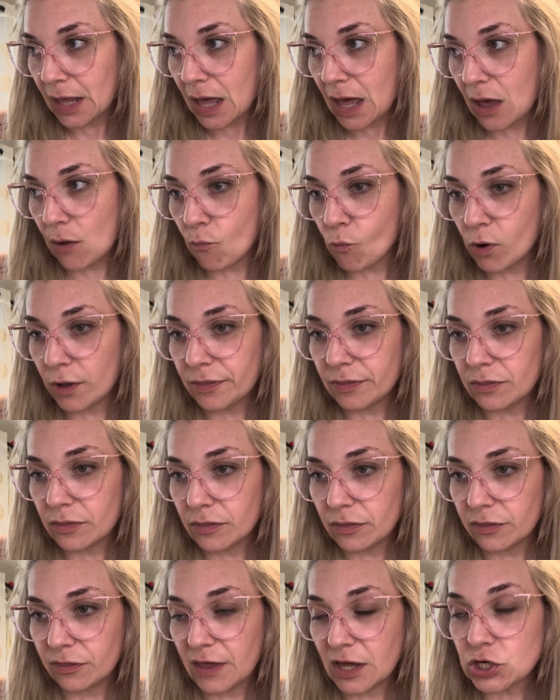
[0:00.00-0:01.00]
And what
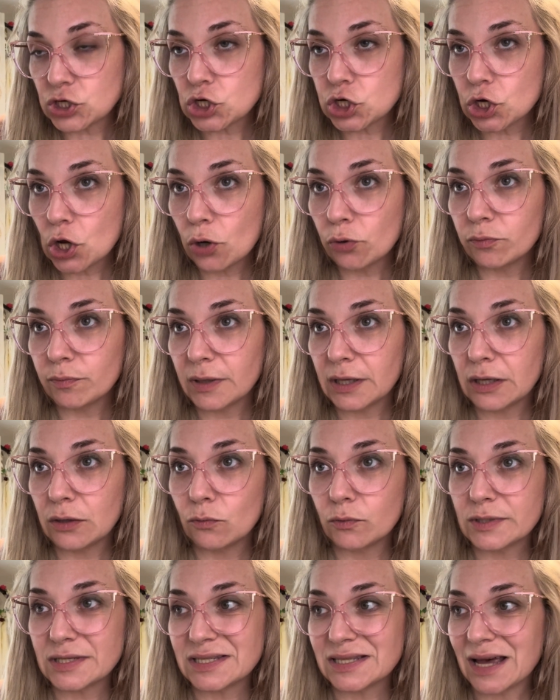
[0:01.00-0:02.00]
they showed me
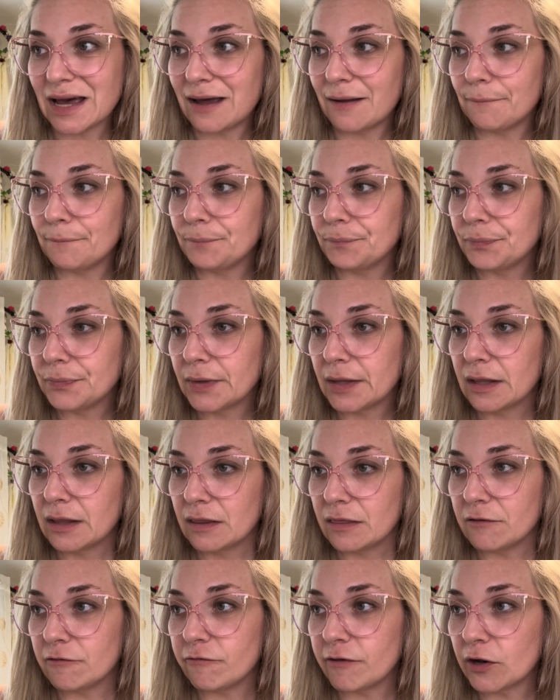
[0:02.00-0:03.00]
was that
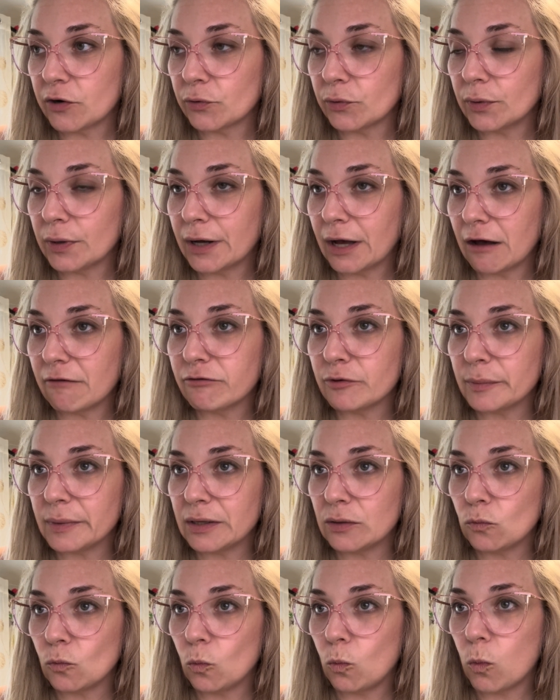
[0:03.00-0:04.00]
the federal
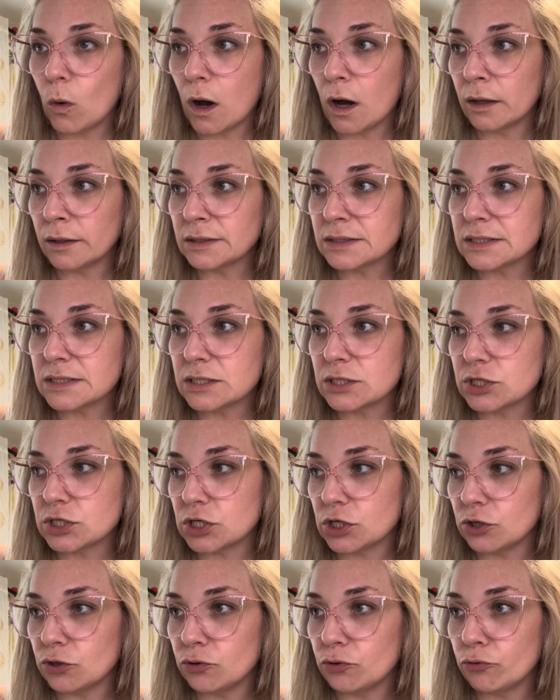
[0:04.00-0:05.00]
government wants
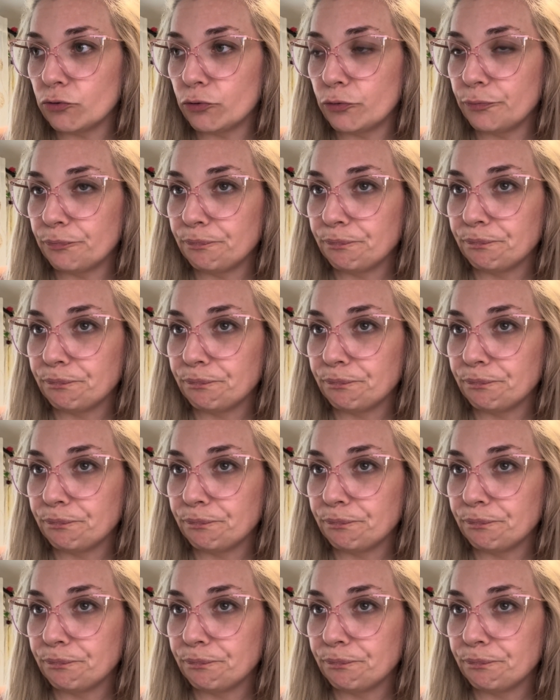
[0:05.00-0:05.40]
to,